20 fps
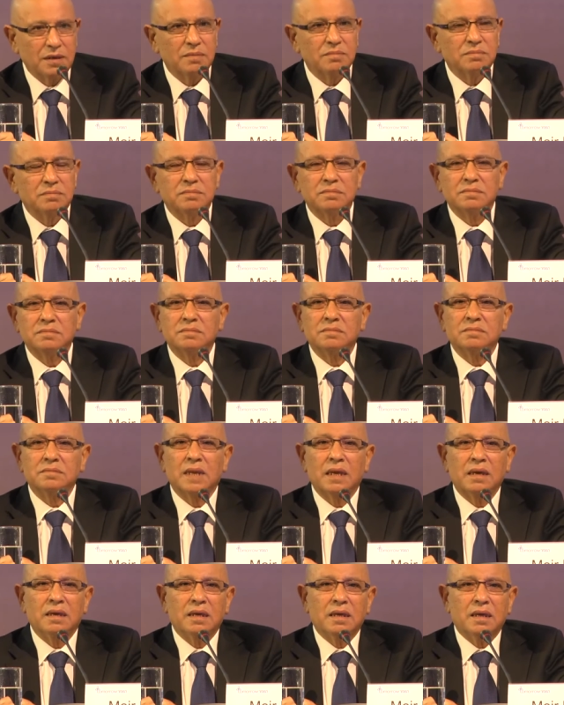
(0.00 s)
him.
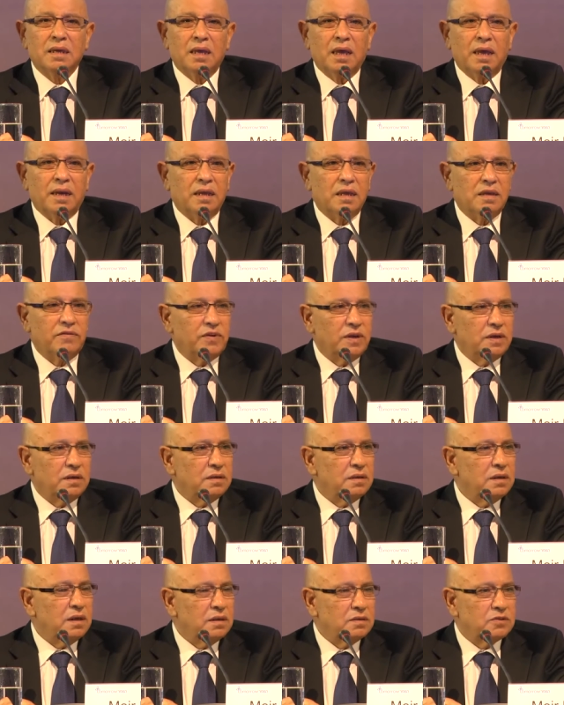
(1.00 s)
And
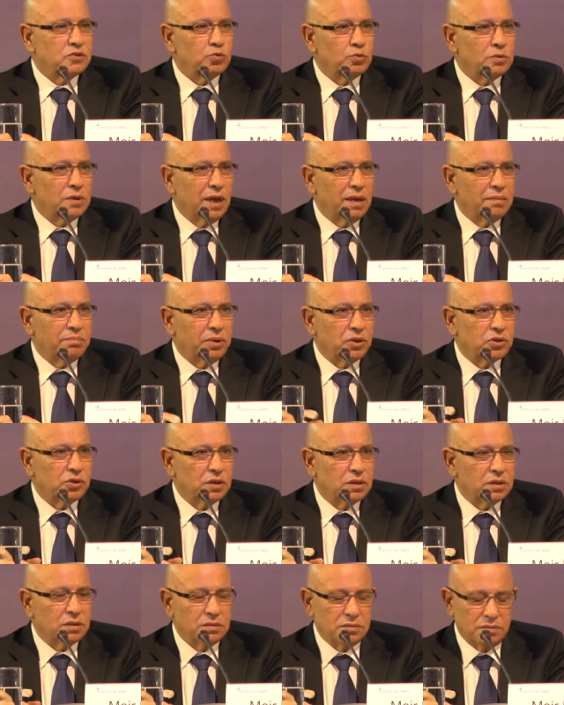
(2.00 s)
even in Sudan,
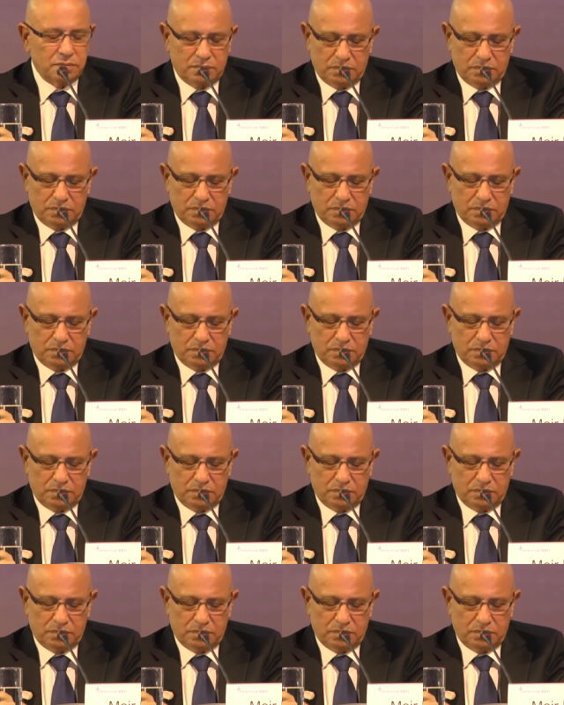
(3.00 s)
Bashir